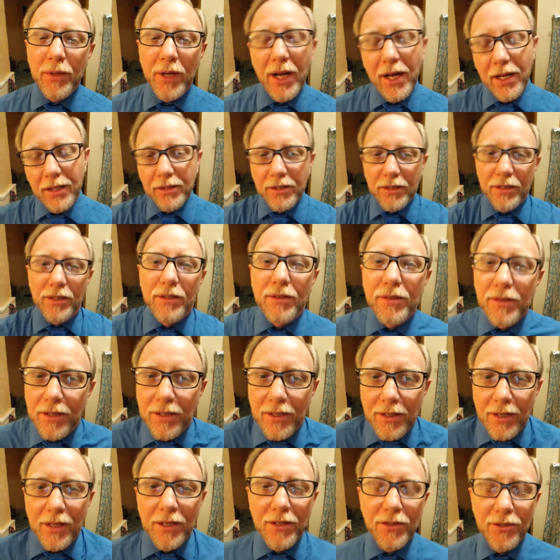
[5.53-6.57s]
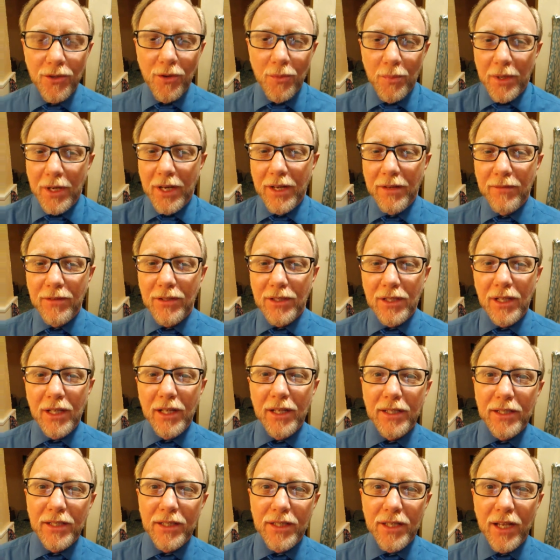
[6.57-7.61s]
knots that so many of us
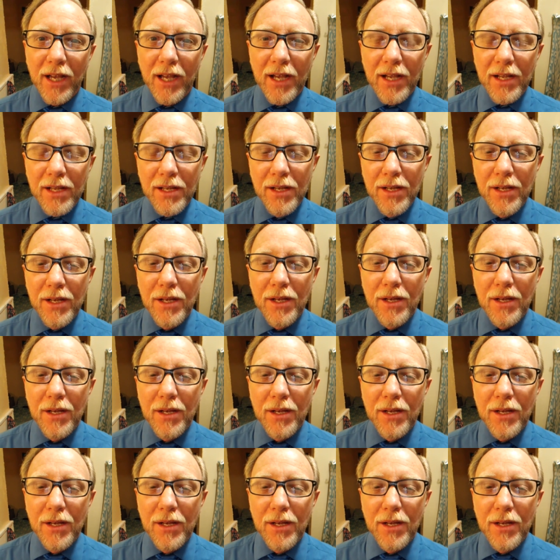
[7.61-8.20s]
like to tie.